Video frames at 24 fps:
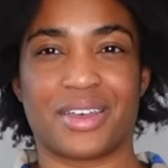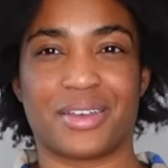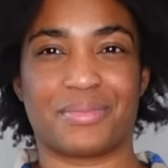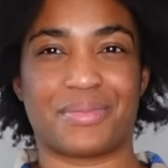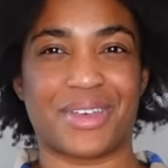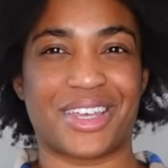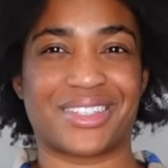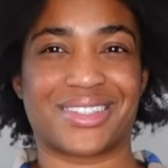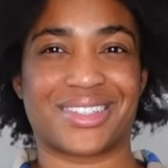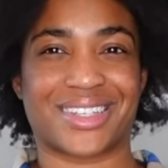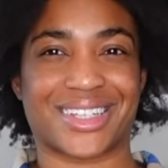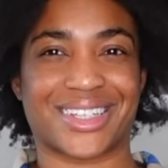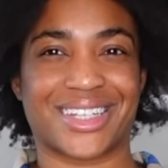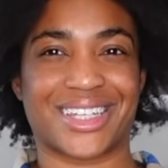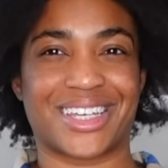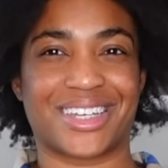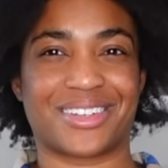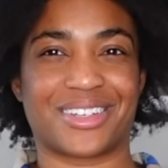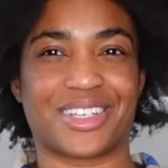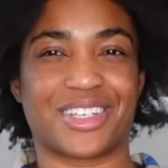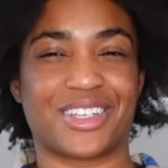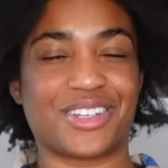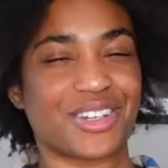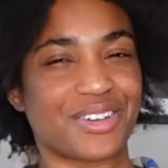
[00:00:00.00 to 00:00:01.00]

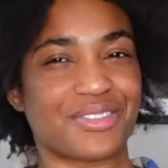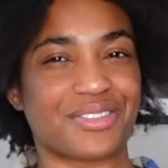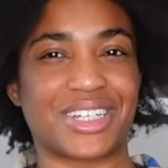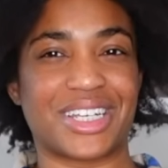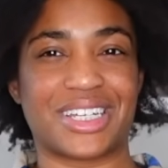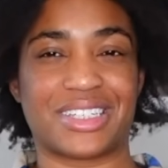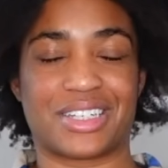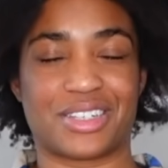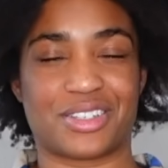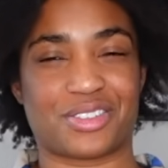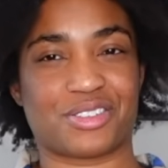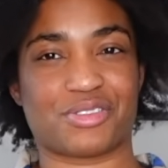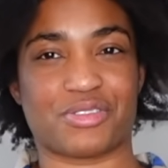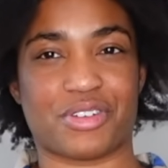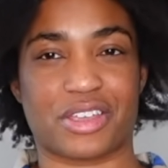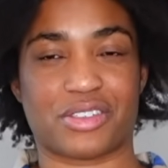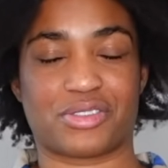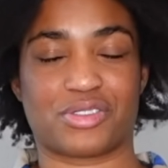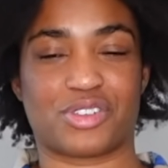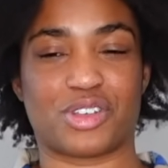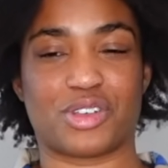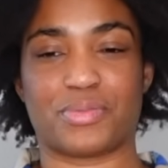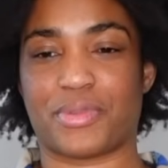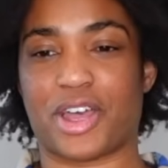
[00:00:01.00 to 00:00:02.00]
Basically, you don't need to
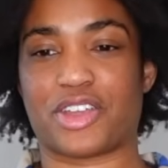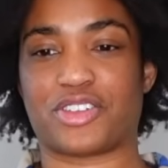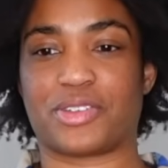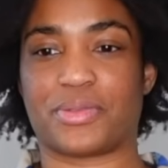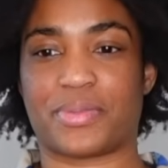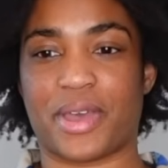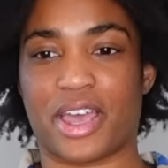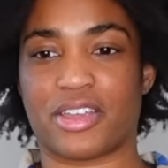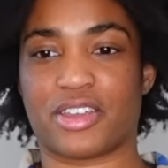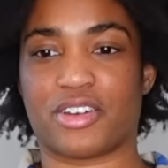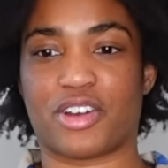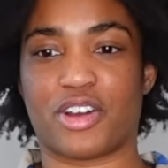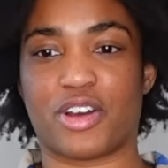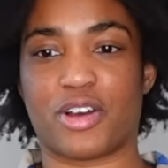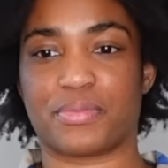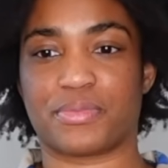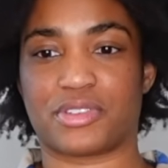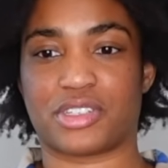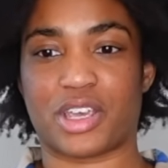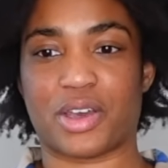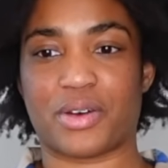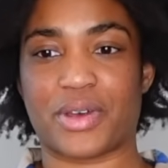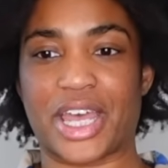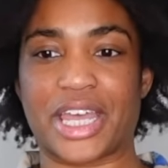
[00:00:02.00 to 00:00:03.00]
stress too much about your home
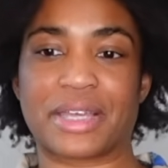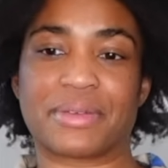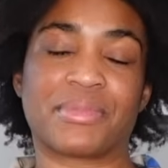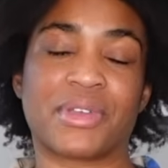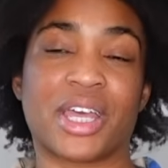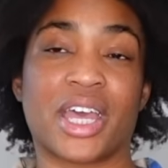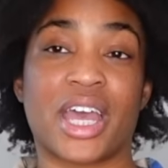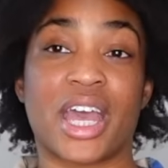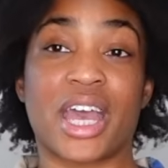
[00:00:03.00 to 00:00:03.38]
sewing.